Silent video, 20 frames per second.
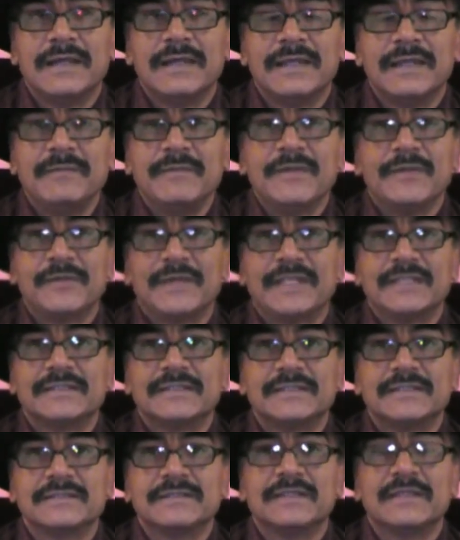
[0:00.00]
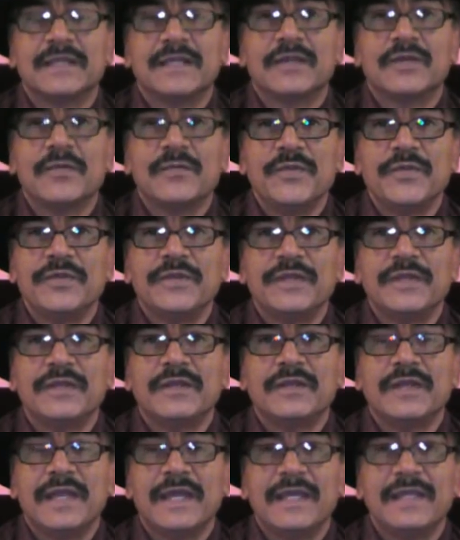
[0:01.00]
immigrant
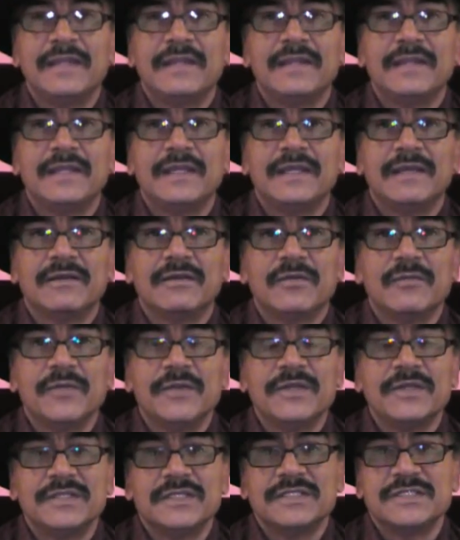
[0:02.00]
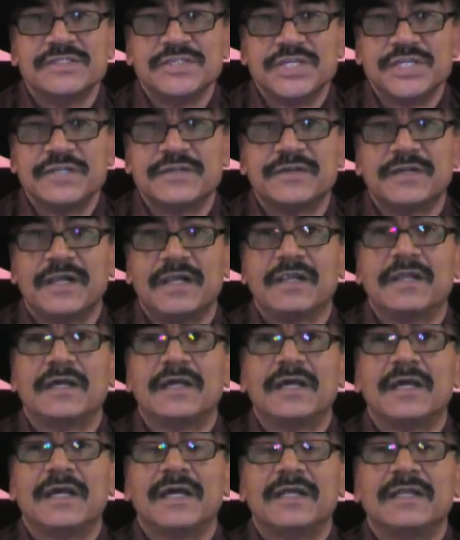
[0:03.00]
community and the community in general,
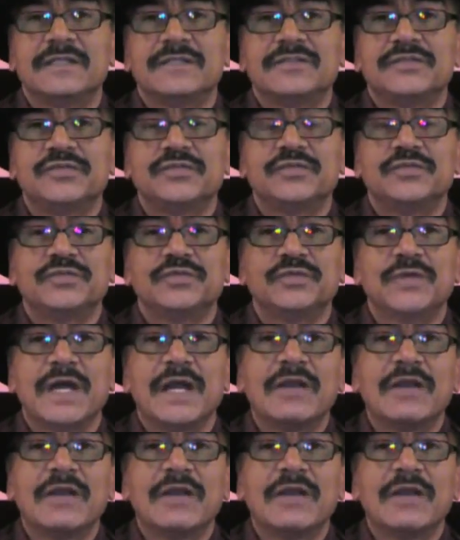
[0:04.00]
and to